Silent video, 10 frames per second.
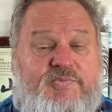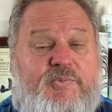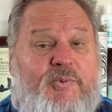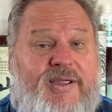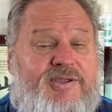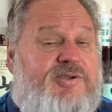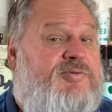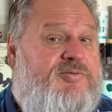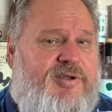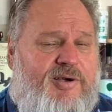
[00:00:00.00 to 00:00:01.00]
went to
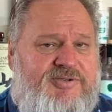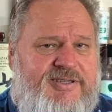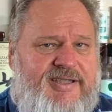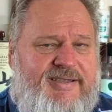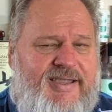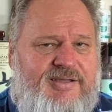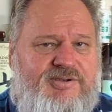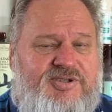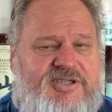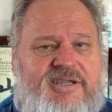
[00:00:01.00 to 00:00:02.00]
nose it again
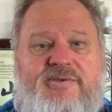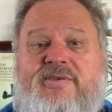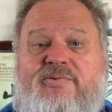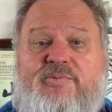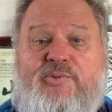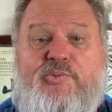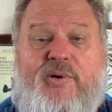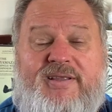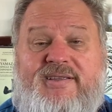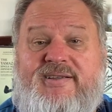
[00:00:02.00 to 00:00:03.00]
to see
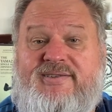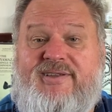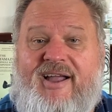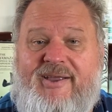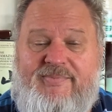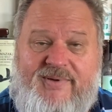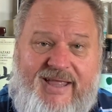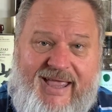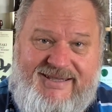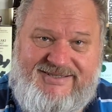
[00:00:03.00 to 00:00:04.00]
what the time
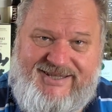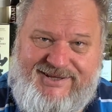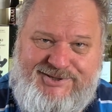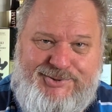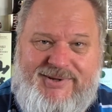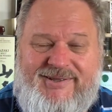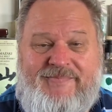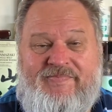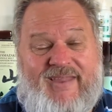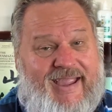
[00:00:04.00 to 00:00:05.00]
has done to it,
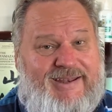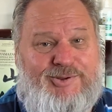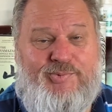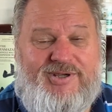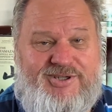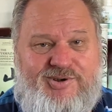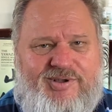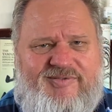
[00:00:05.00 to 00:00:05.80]
and it was not